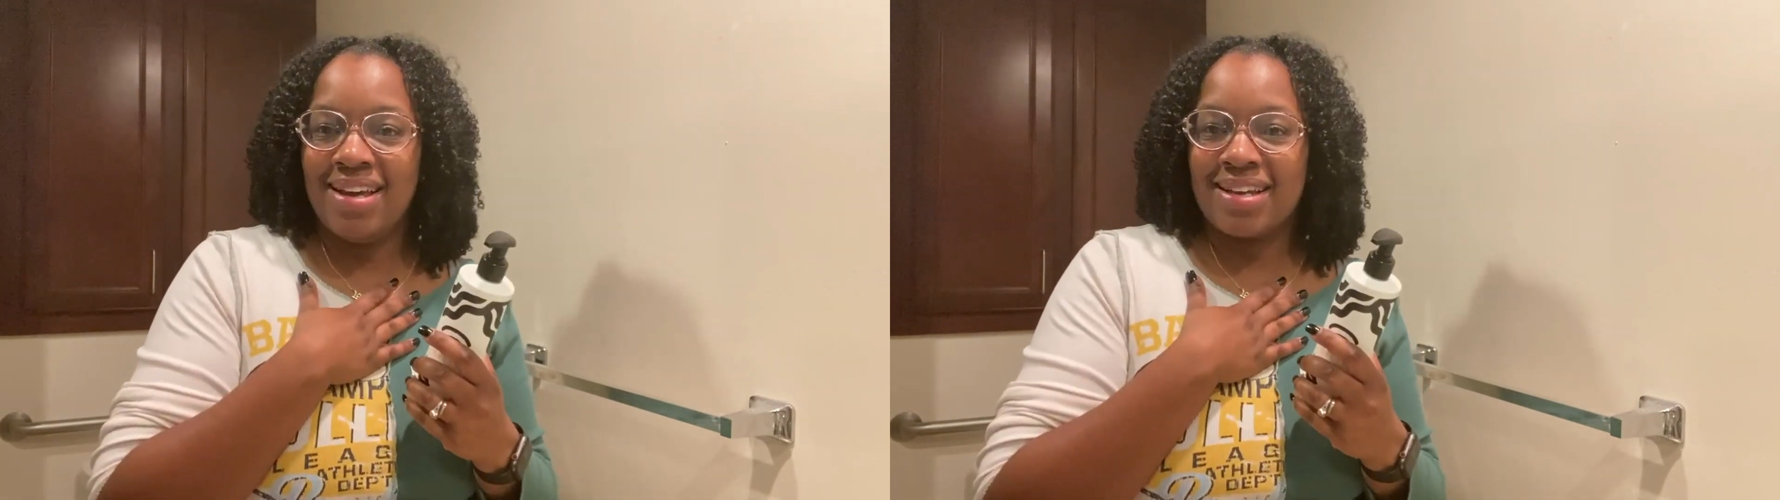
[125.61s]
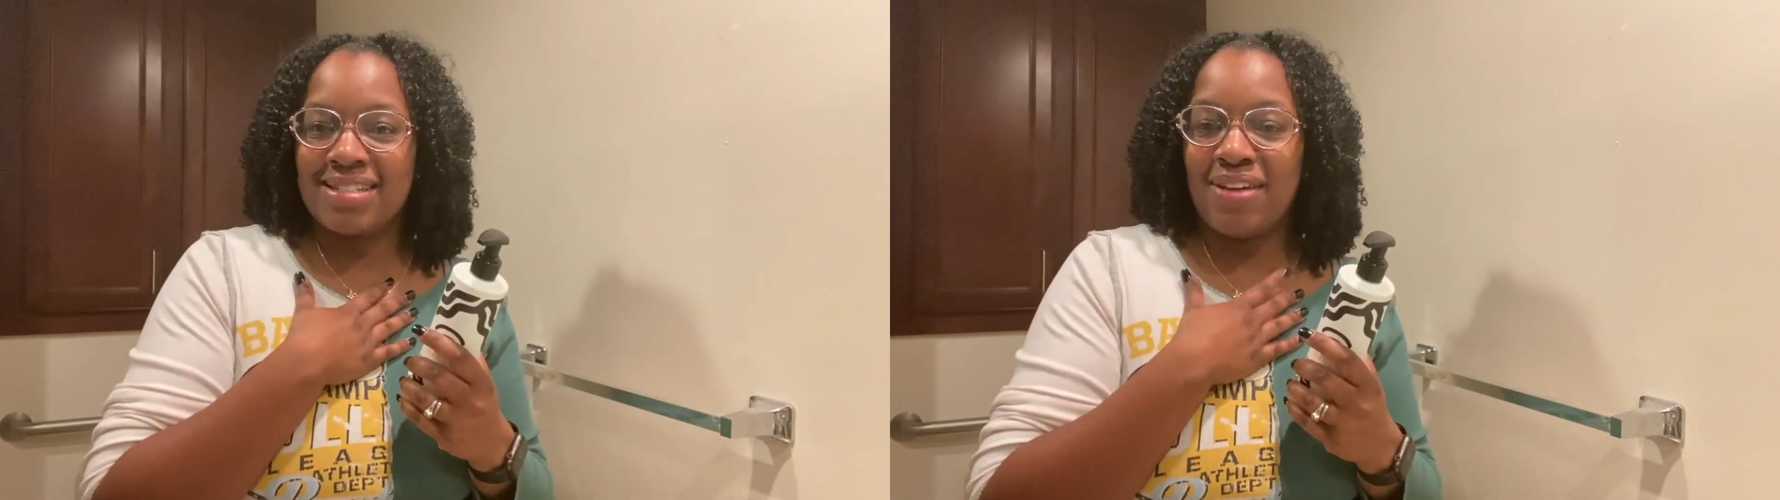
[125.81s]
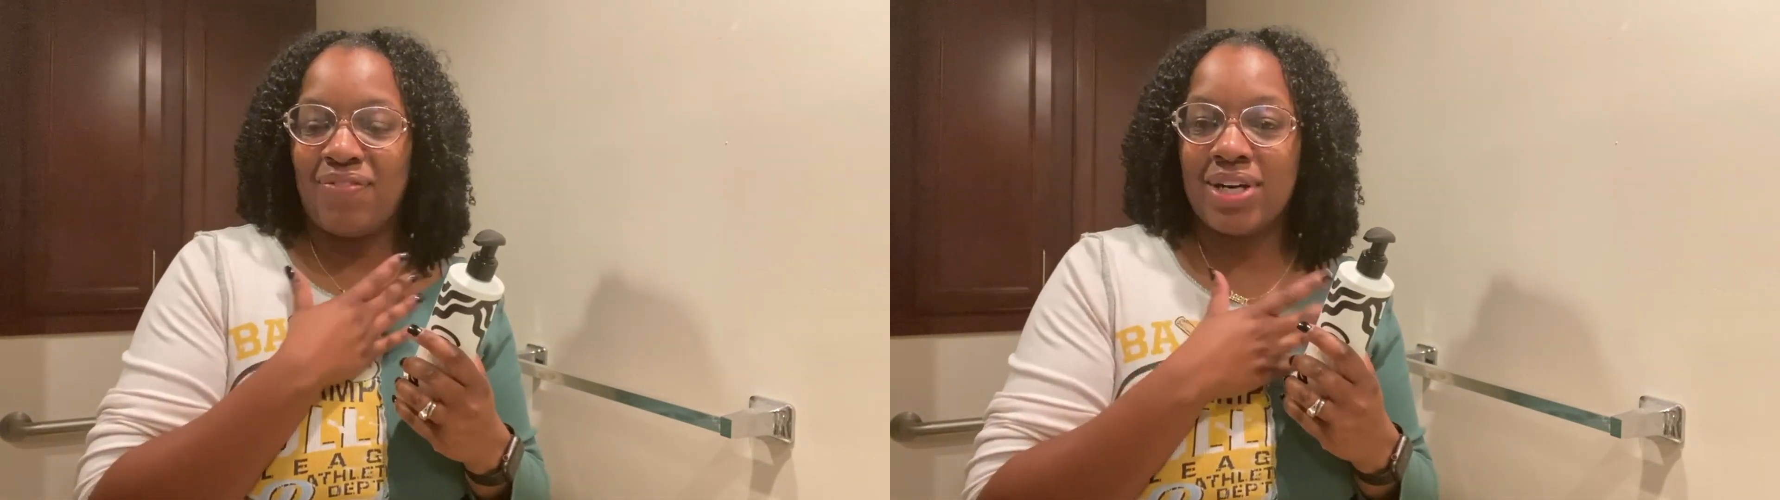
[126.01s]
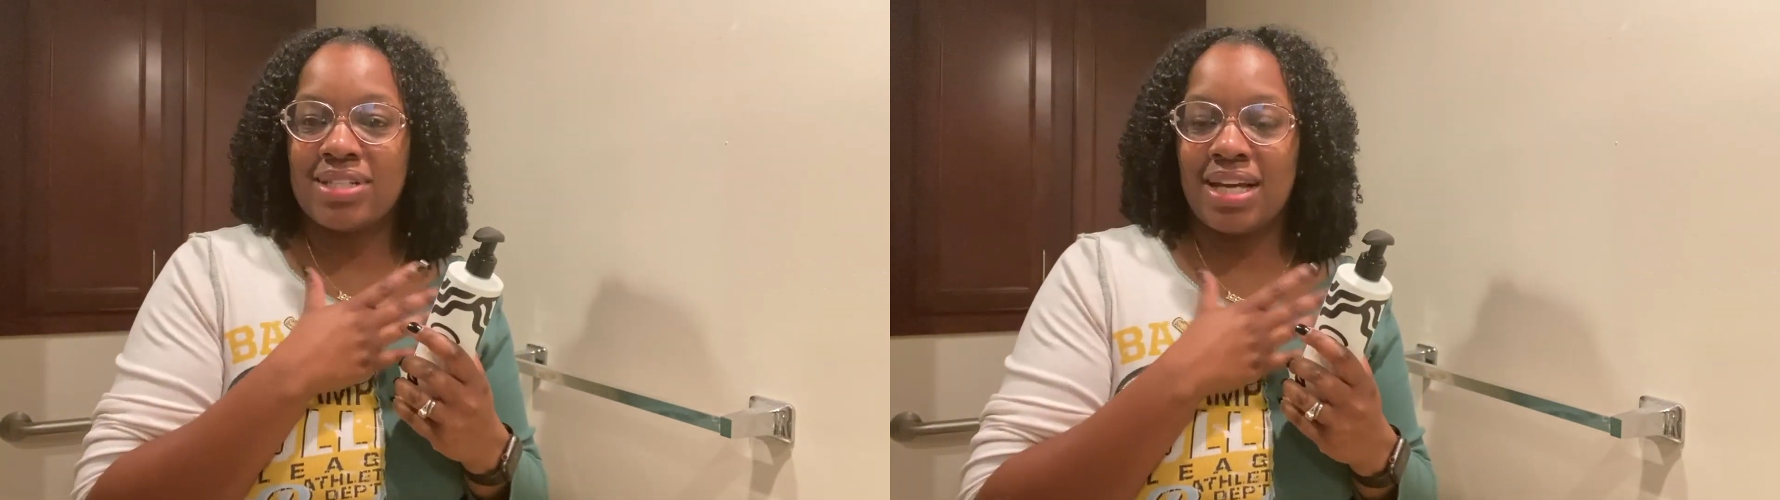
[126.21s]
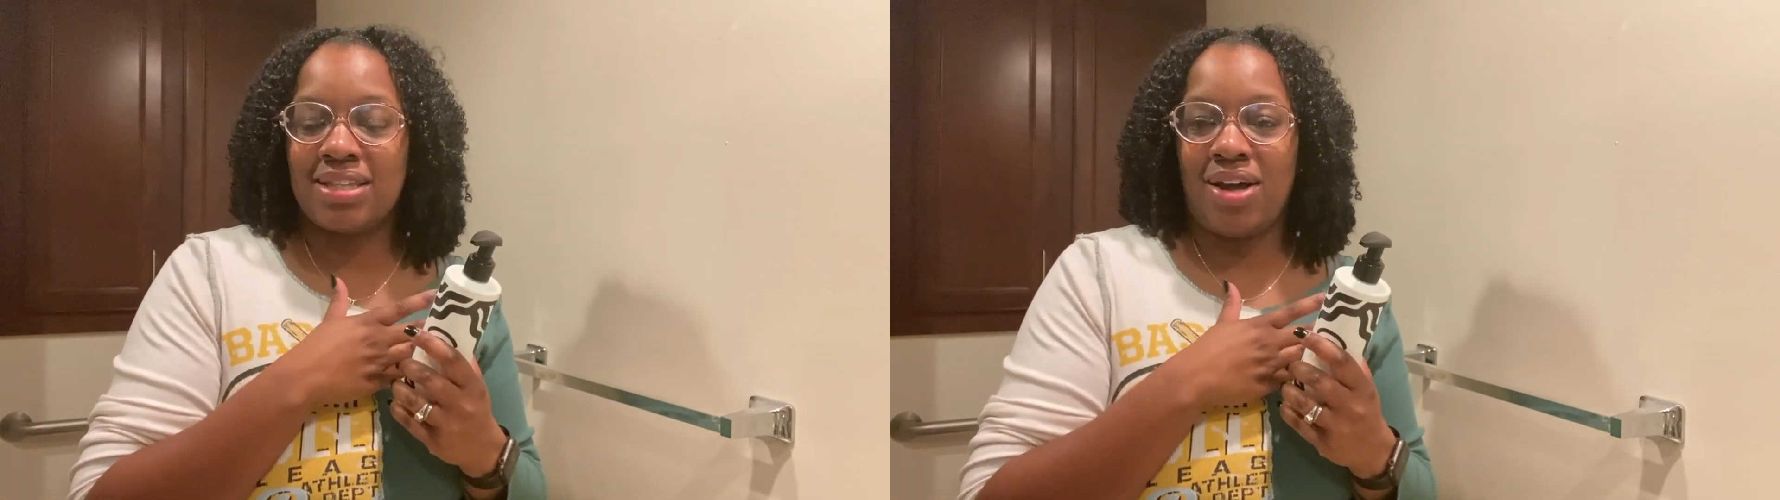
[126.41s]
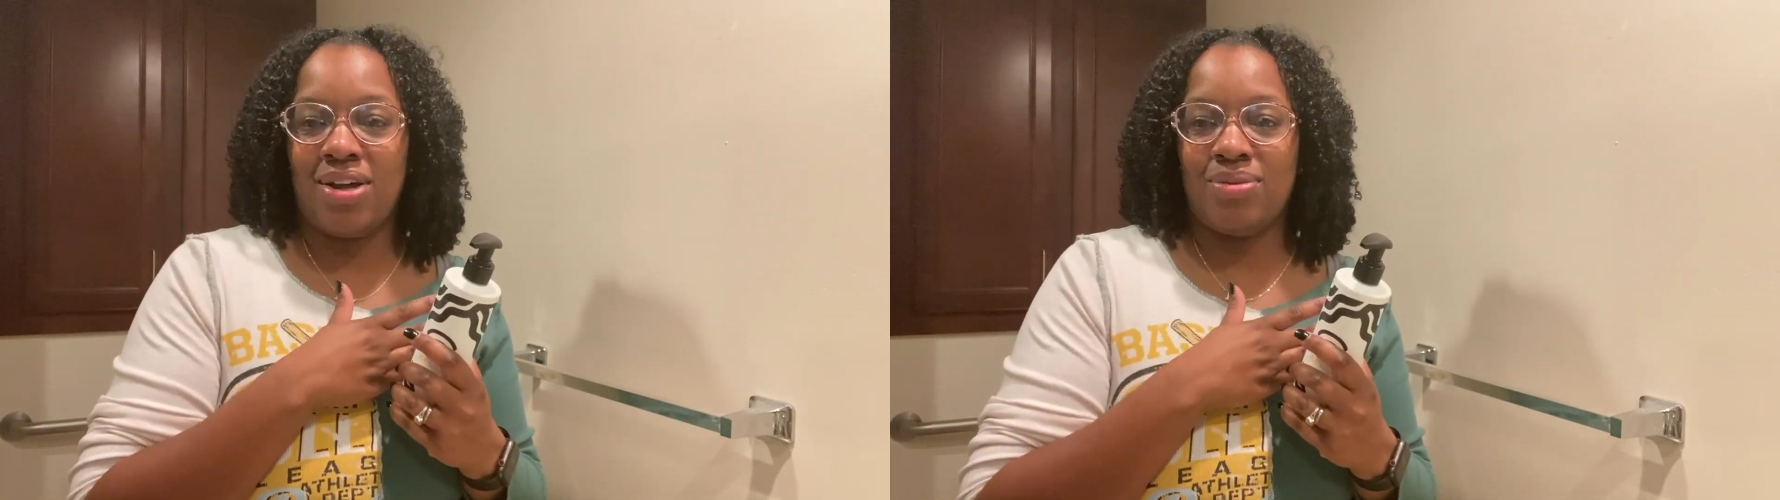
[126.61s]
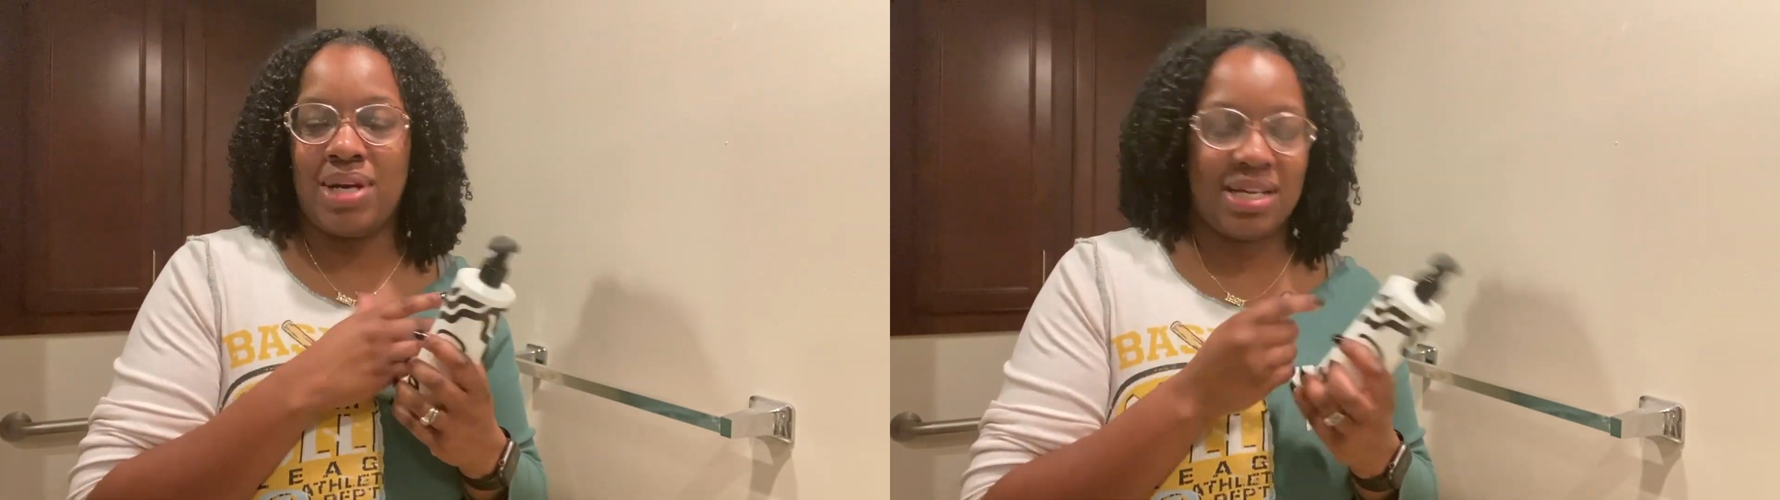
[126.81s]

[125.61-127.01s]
Because at first I thought when I